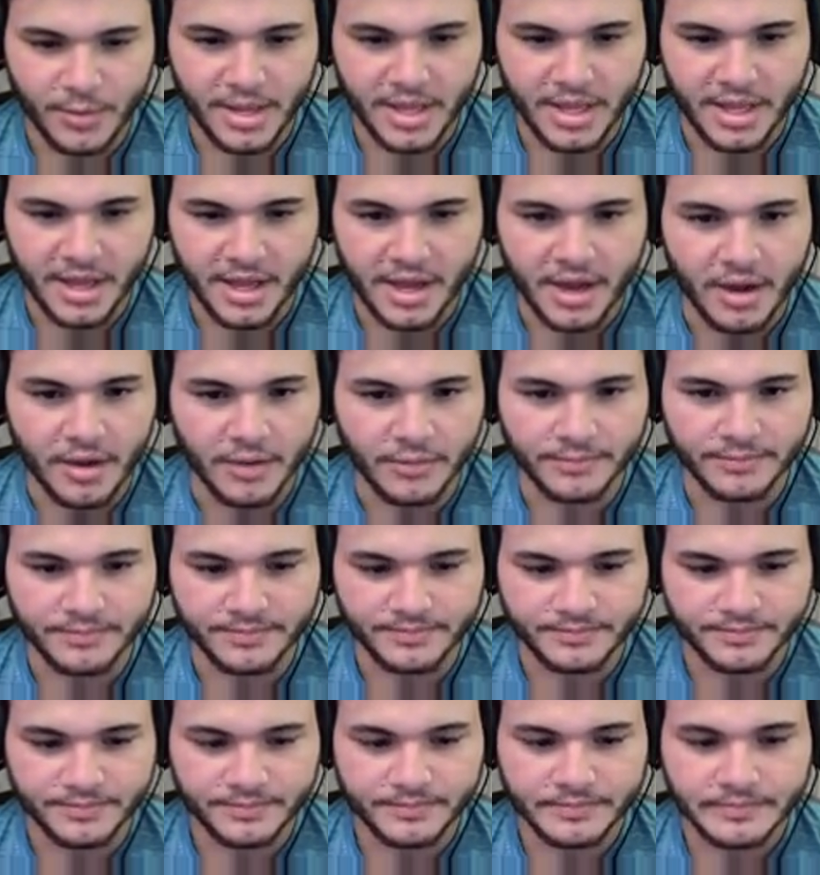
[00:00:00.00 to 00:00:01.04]
go.
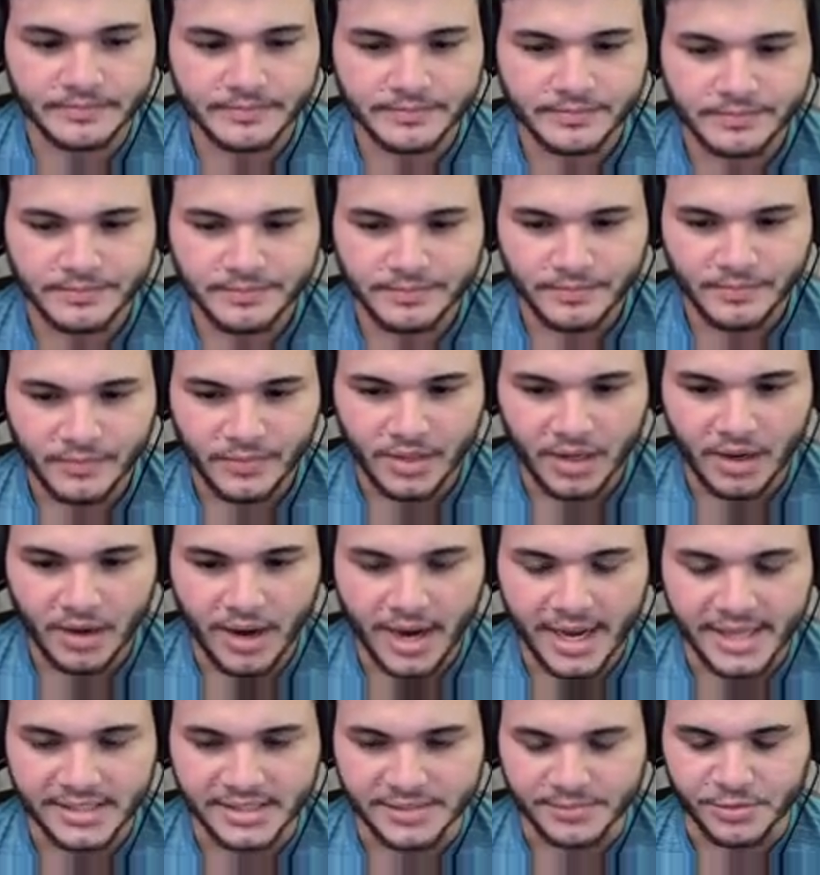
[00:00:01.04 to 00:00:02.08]

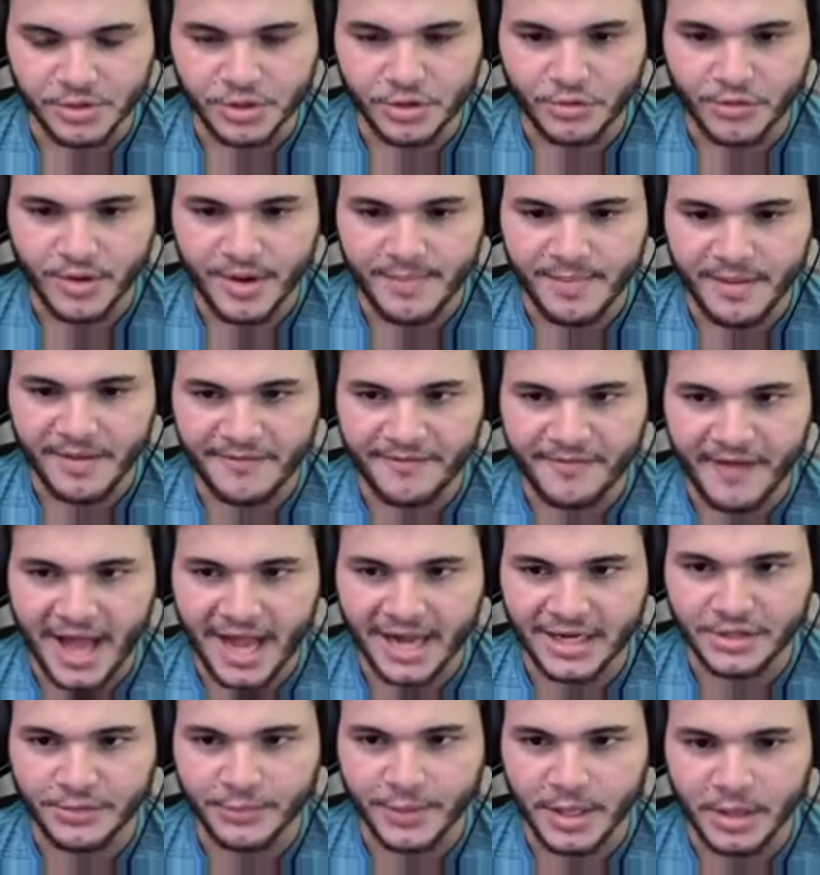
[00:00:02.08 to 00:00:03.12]
Alright, some creepy
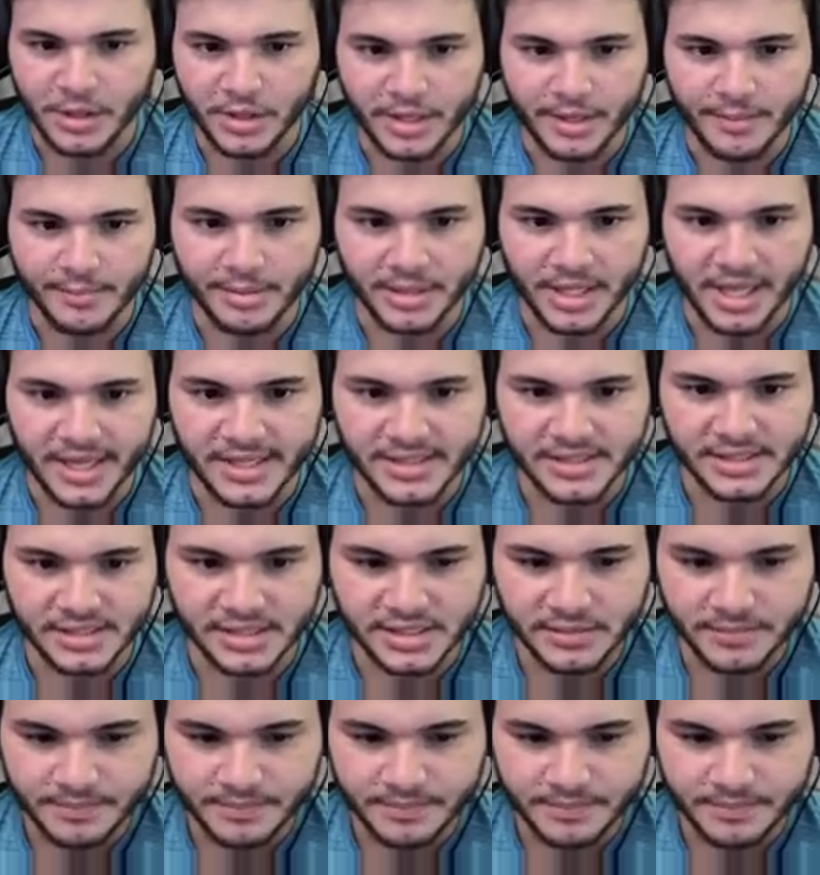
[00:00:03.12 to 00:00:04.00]
factory looking place.